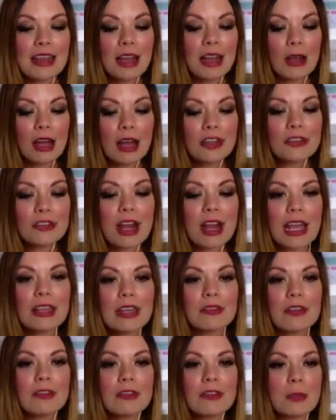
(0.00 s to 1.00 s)
a
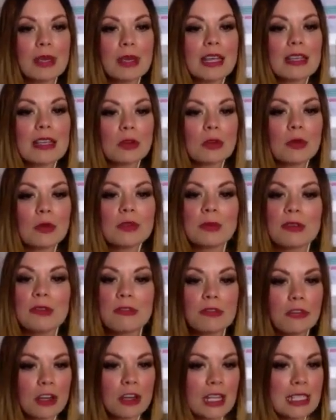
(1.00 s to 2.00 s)
driver for me has always been
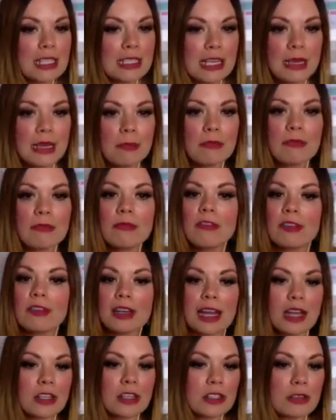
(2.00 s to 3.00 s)
freedom,
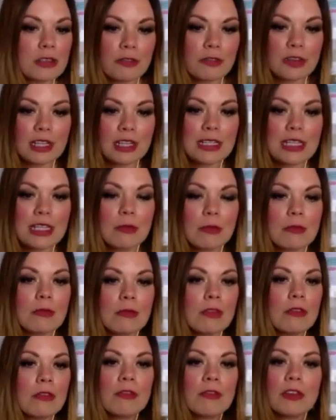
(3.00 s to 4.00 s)
financial
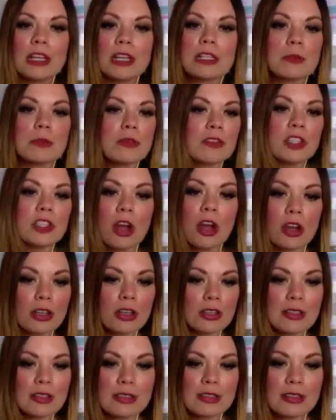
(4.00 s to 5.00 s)
freedom, freedom of
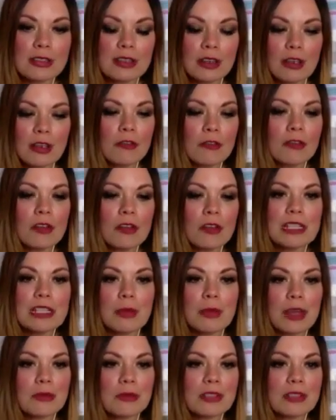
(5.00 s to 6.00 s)
choice,
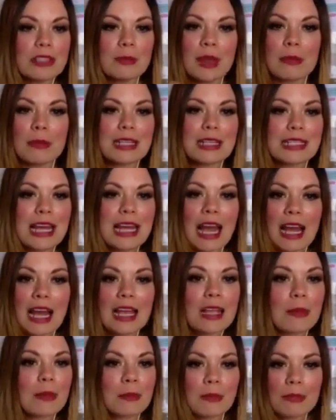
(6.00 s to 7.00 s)
freedom how to spend my
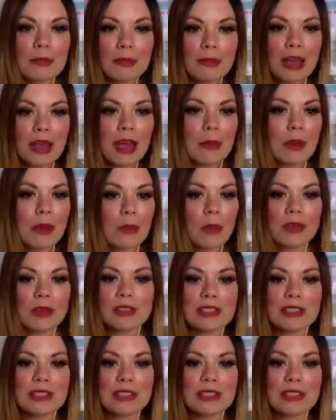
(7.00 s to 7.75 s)
time, how I want to